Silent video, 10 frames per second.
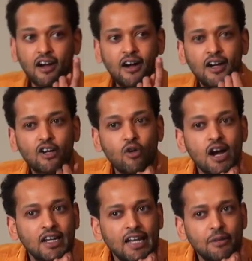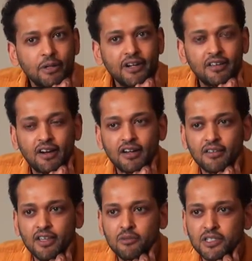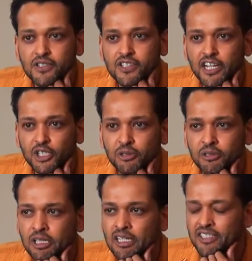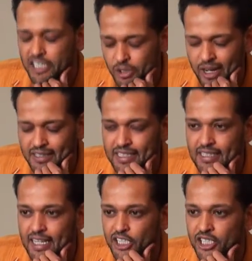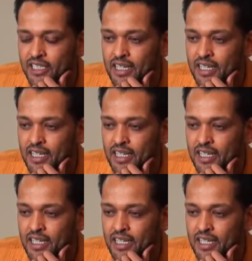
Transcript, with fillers: Kroc Library, the Human Sexuality Collection,